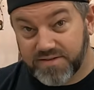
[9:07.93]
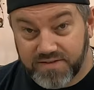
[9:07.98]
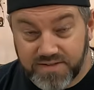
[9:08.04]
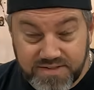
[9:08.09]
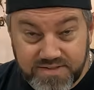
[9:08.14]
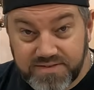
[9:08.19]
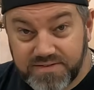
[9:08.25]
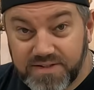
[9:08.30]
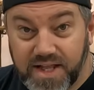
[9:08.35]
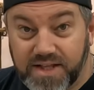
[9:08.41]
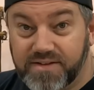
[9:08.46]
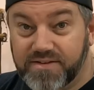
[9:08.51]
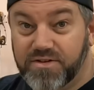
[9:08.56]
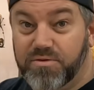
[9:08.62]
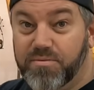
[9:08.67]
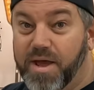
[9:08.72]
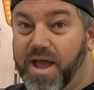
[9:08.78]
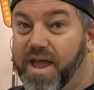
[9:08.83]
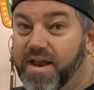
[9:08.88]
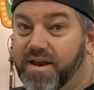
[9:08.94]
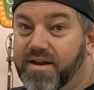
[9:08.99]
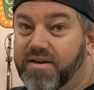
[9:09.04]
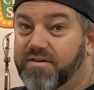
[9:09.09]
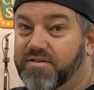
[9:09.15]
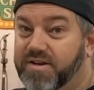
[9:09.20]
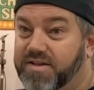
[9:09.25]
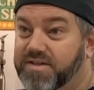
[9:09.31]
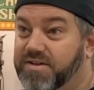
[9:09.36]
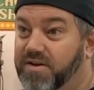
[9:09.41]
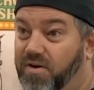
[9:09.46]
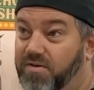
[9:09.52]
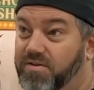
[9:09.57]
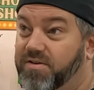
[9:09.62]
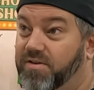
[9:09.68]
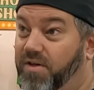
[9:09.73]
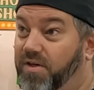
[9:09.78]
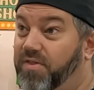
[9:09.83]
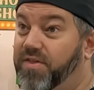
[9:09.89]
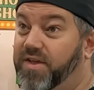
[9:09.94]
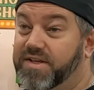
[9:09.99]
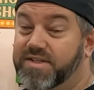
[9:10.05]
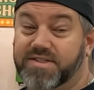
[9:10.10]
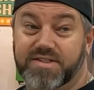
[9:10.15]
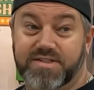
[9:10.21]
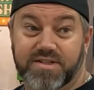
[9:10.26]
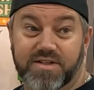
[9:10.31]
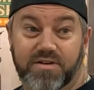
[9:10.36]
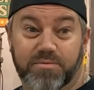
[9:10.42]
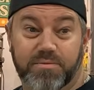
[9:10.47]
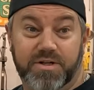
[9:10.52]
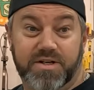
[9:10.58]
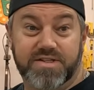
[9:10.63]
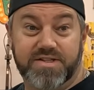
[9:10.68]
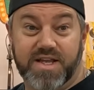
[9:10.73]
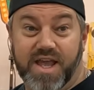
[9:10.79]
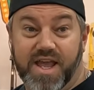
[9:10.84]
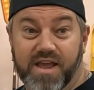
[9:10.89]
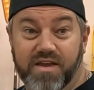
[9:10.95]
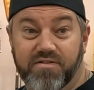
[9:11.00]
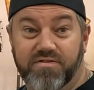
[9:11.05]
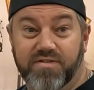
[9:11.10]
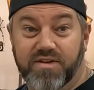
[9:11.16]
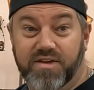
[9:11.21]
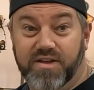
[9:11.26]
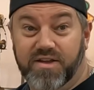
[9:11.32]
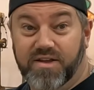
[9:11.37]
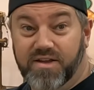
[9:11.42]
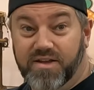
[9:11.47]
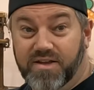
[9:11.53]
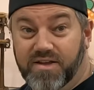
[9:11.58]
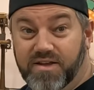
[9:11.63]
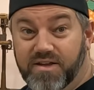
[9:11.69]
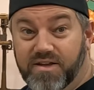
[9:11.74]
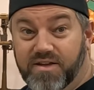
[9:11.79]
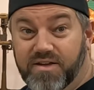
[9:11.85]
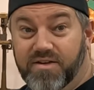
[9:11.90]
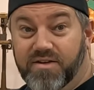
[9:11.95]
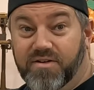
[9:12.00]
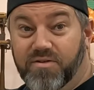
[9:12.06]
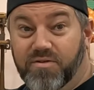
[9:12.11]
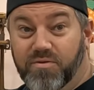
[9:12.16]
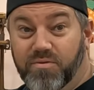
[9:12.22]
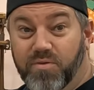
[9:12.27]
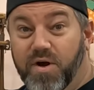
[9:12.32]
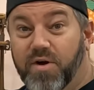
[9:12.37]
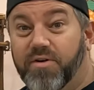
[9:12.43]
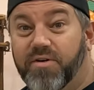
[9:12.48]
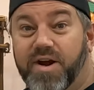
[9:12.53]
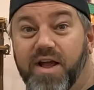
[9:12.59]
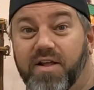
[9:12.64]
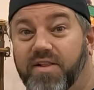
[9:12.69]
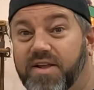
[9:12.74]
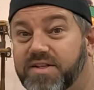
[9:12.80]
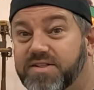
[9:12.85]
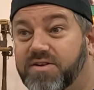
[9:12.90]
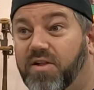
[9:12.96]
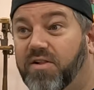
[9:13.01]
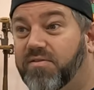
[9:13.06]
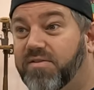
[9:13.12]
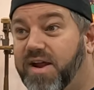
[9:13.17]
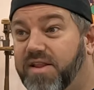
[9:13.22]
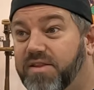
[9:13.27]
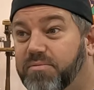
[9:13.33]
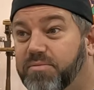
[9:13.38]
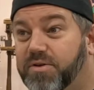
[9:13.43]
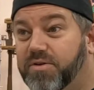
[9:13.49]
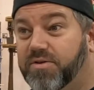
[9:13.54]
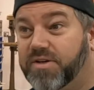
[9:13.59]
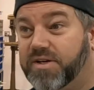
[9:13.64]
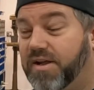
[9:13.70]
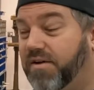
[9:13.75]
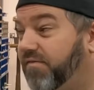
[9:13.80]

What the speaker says: It's not too bad, all things considered, because I have welder outlets all around the building.